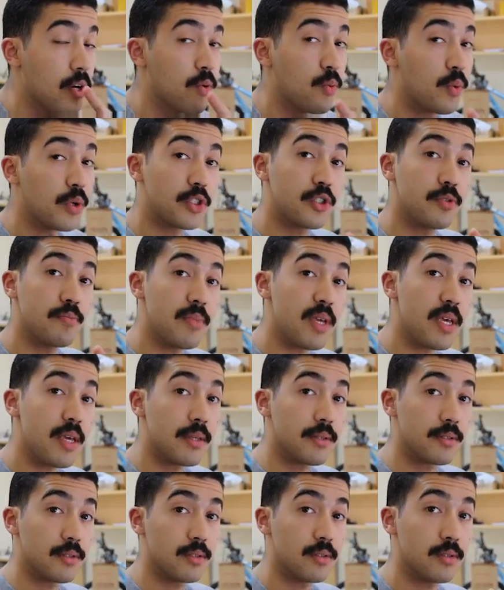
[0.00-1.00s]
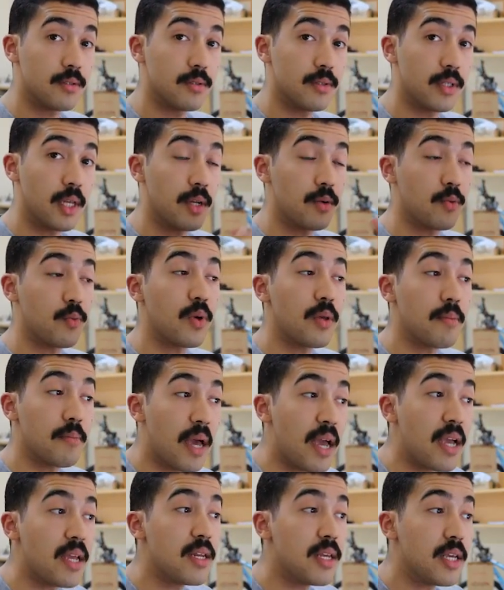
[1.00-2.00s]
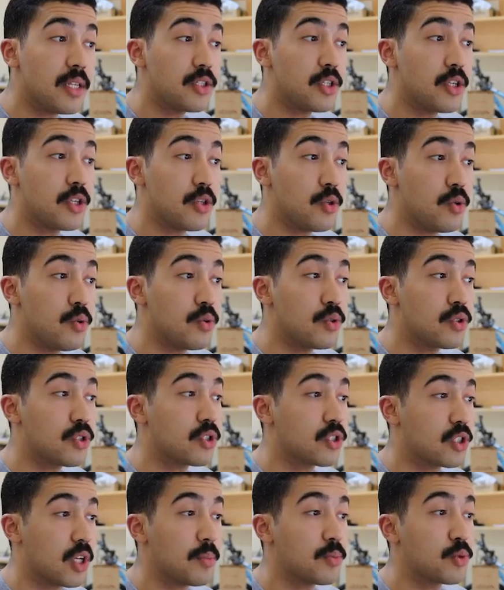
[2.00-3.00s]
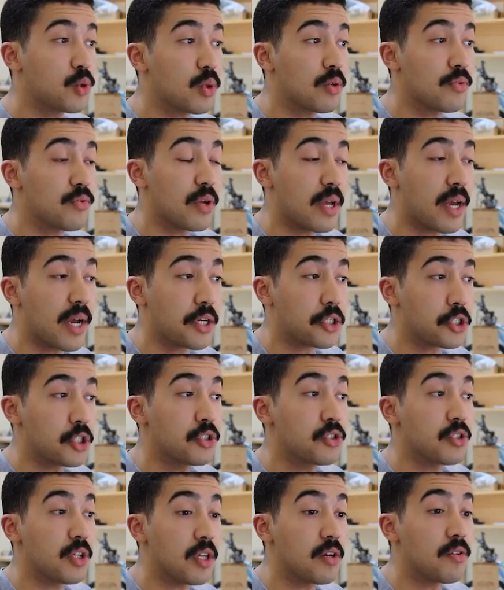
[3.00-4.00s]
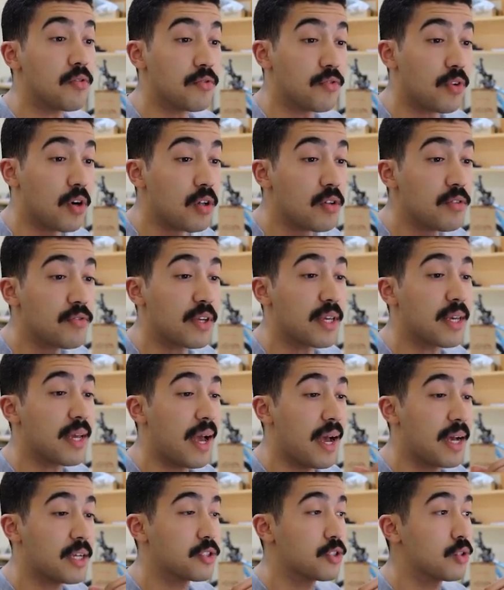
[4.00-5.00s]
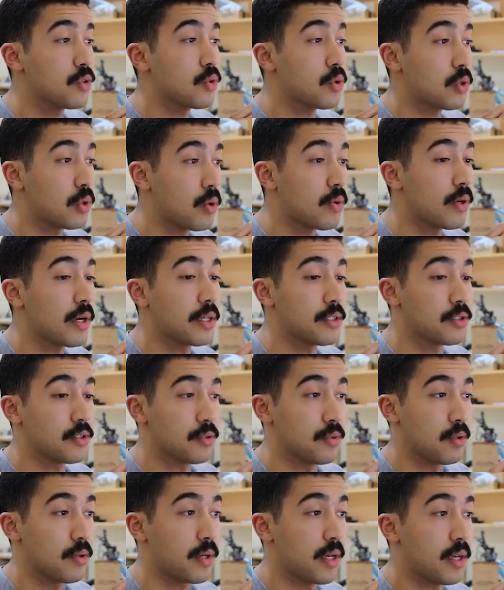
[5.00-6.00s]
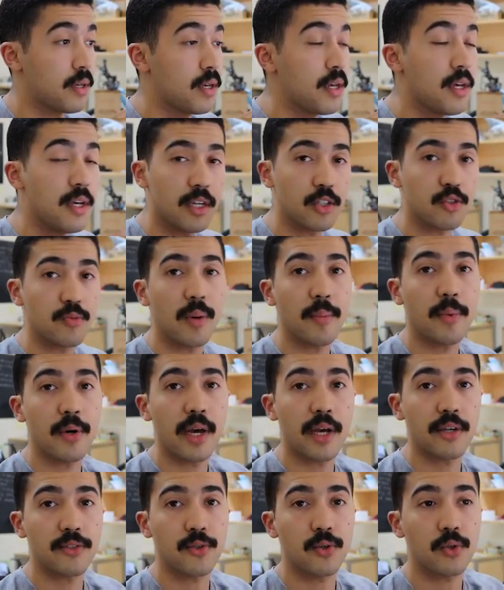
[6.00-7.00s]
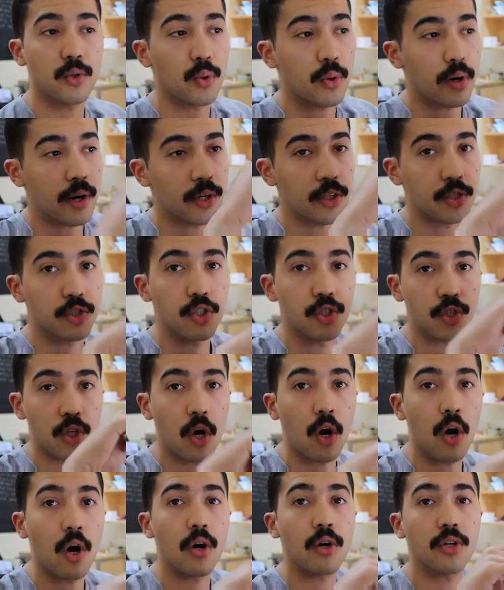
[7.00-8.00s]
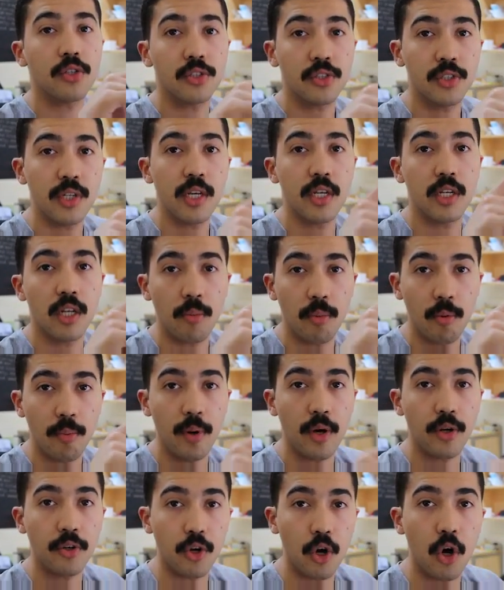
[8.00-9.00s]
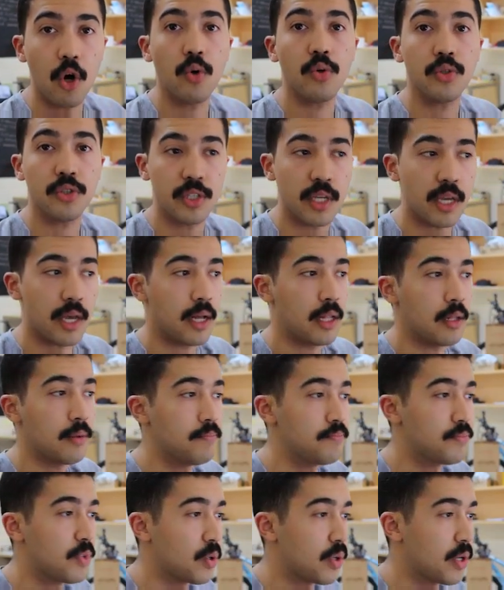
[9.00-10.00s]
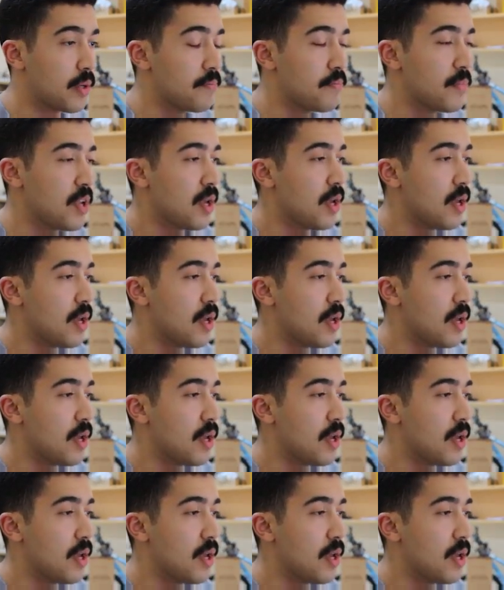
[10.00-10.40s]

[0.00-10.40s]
which means that we may need to use some sort of reactions involving acyl chlorides, okay? Because remember, an acyl chloride is just RC double bond OCl, okay?